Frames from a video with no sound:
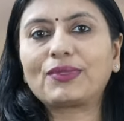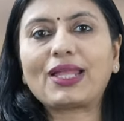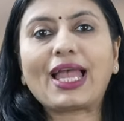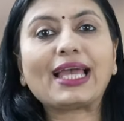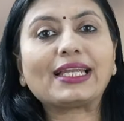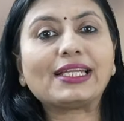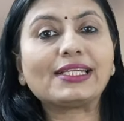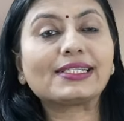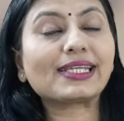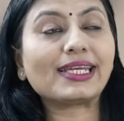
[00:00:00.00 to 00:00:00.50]

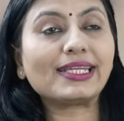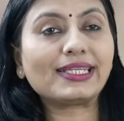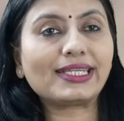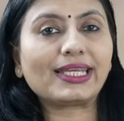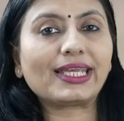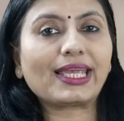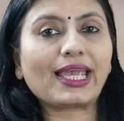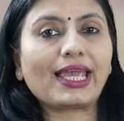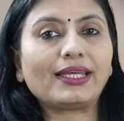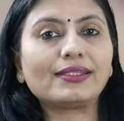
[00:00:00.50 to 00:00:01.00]
and it
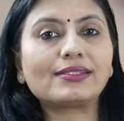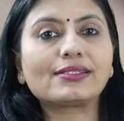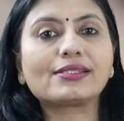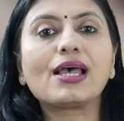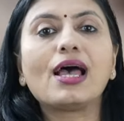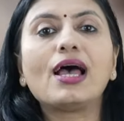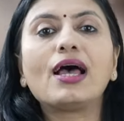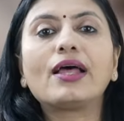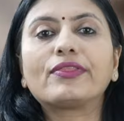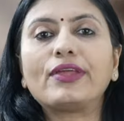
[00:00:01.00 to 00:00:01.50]
indicates
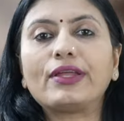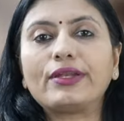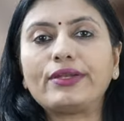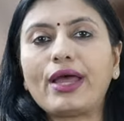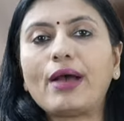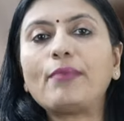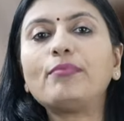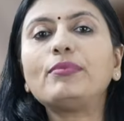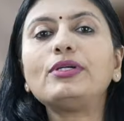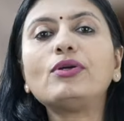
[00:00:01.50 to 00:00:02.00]
the
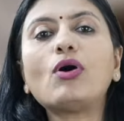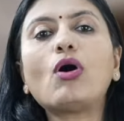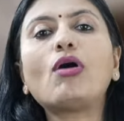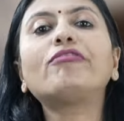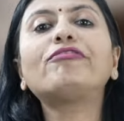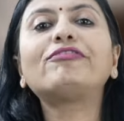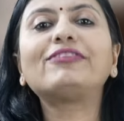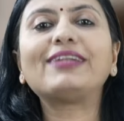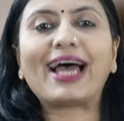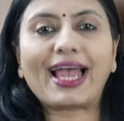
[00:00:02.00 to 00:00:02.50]
number
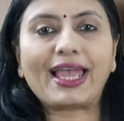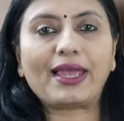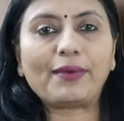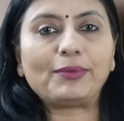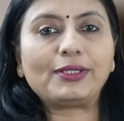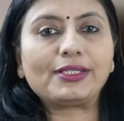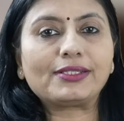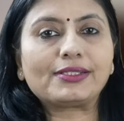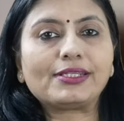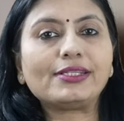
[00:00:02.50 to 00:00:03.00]
of
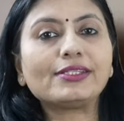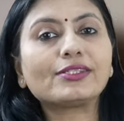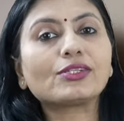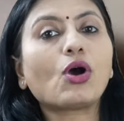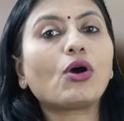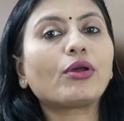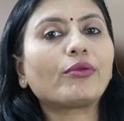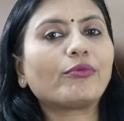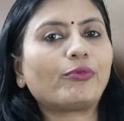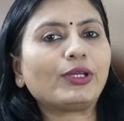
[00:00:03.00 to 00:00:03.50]
liabilities
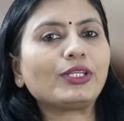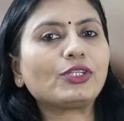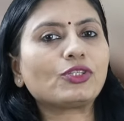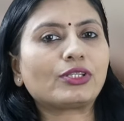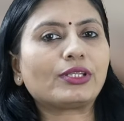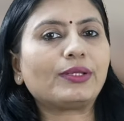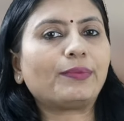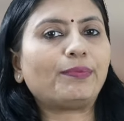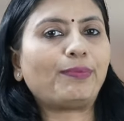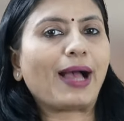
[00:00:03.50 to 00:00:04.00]
on which
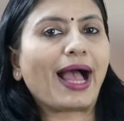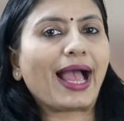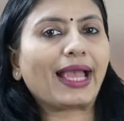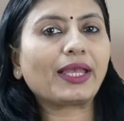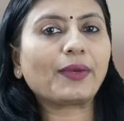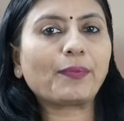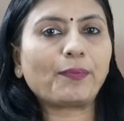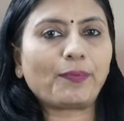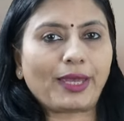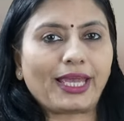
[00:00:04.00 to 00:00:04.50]
the bank
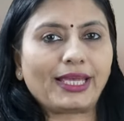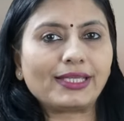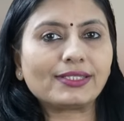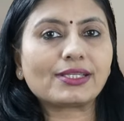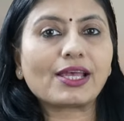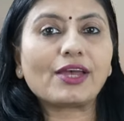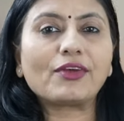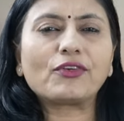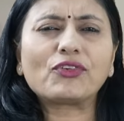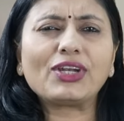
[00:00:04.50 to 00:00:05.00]
pays
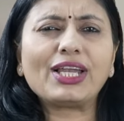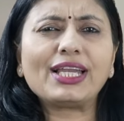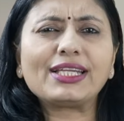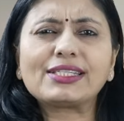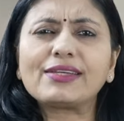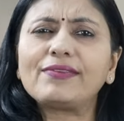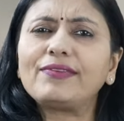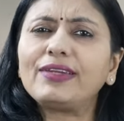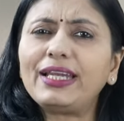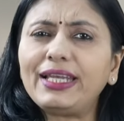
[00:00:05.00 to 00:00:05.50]

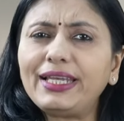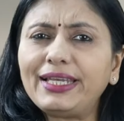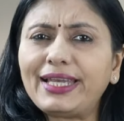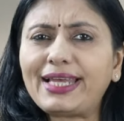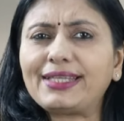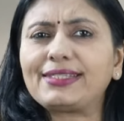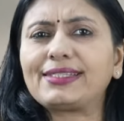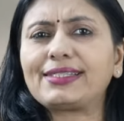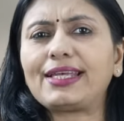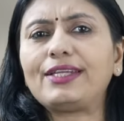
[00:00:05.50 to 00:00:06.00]
relatively
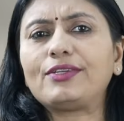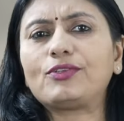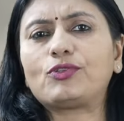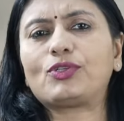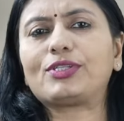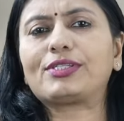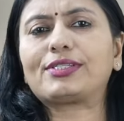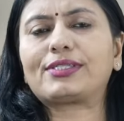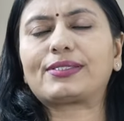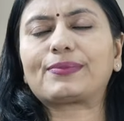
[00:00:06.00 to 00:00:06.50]
less
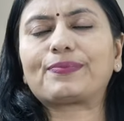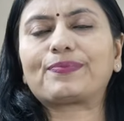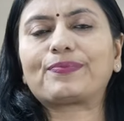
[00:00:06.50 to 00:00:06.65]
interest.